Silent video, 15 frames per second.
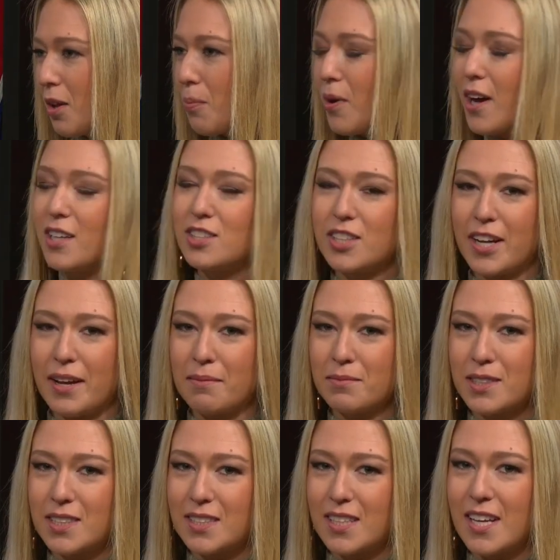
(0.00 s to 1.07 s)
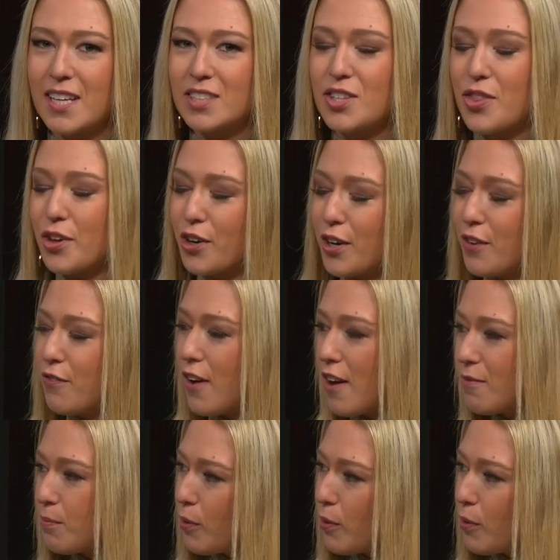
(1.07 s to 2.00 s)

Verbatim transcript: LeBron James is 35